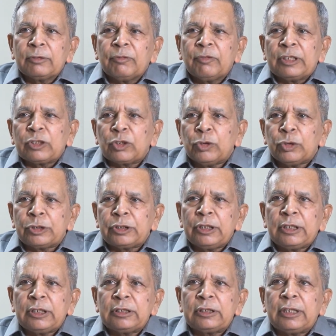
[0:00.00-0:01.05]
One good
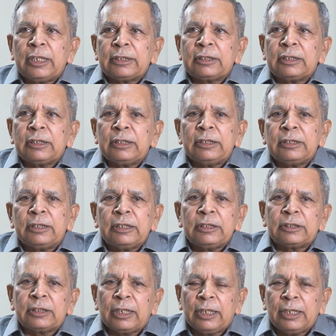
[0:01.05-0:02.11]
thing is that in
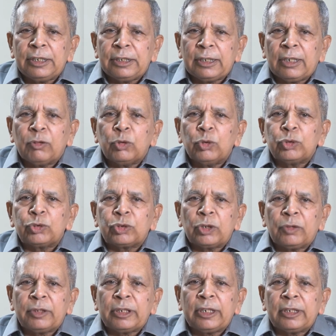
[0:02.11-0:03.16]
this area,
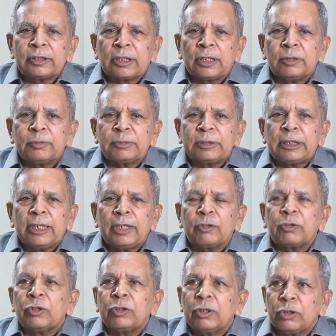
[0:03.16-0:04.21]
whosoever has come, they
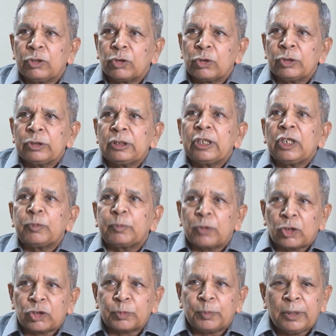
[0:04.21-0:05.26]
have grown, they have
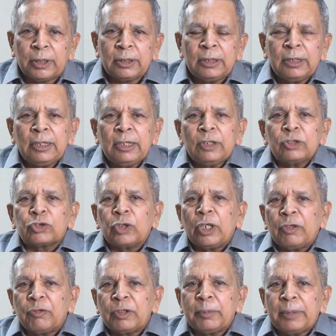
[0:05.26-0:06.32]
prospered. So
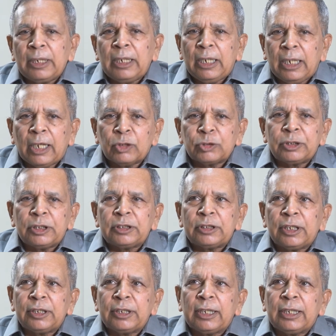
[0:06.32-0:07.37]
everybody loves this
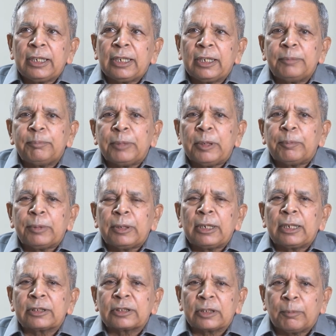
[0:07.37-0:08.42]
area and
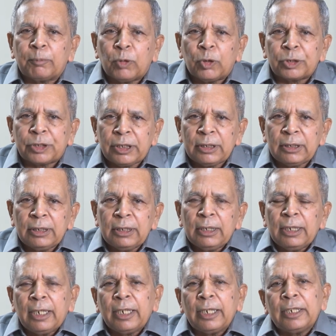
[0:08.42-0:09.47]
people are supporting,
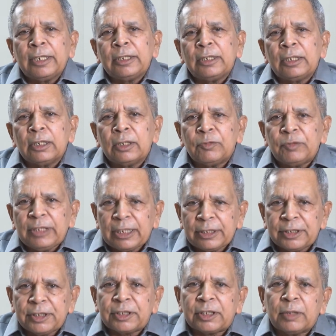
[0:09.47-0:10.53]
and we are
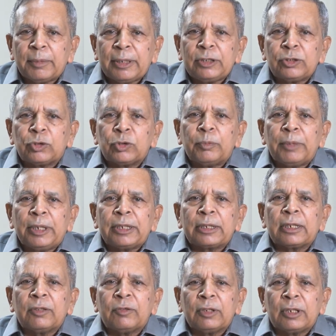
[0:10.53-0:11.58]
determined to
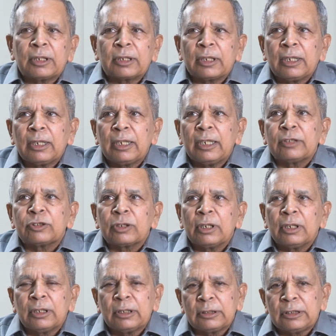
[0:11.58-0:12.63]
make our
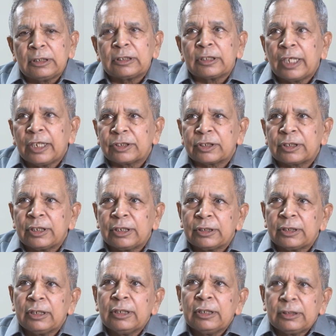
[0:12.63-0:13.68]
this
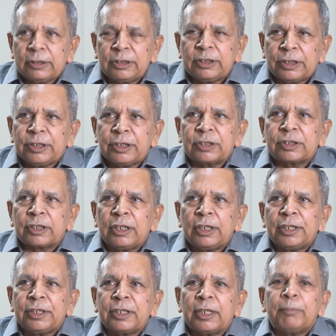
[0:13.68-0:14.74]
estate, this industrial
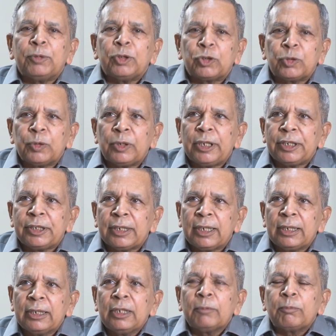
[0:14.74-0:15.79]
area, beautiful
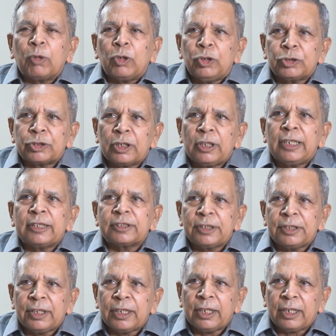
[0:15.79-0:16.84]
area, pollution-less
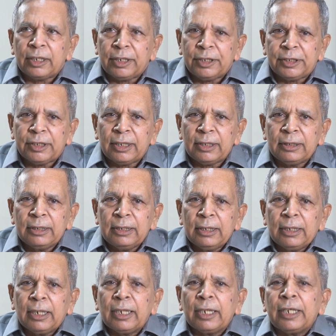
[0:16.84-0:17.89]
area,
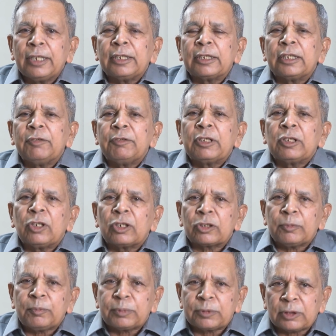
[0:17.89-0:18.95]
and giving
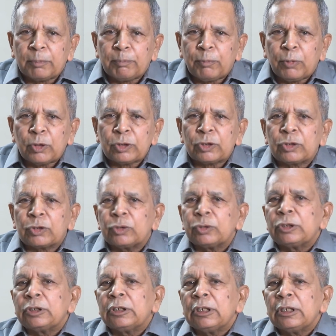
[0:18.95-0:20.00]
lot of support
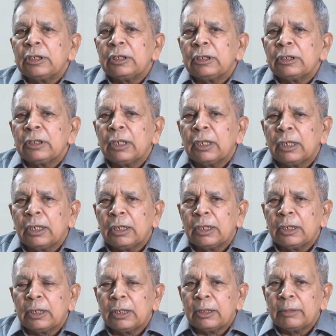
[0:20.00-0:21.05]
to the
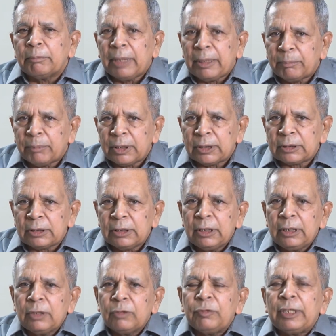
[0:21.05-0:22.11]
members.
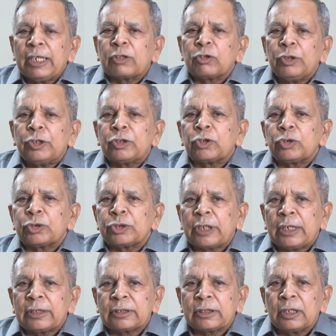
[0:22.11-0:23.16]
We are going to
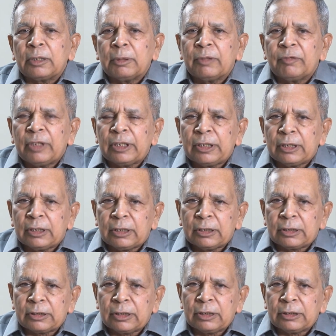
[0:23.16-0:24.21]
start
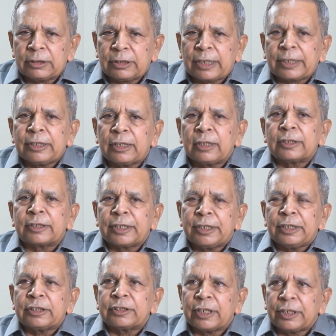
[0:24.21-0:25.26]
one technical
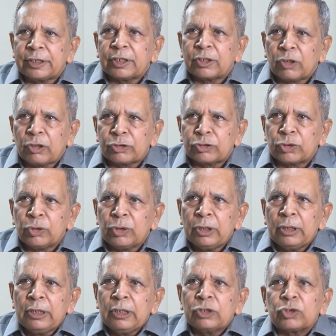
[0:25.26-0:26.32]
training center also.
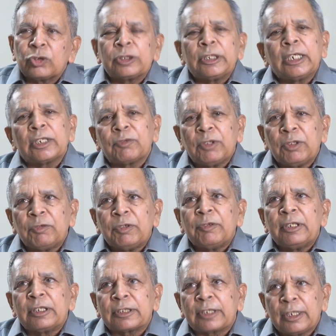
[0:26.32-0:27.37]
So that way we
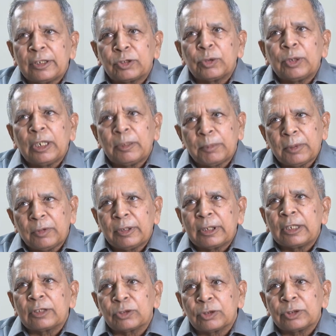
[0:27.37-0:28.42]
will try to help our
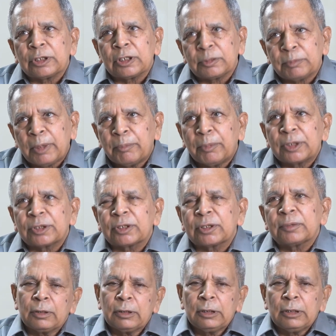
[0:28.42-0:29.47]
association members.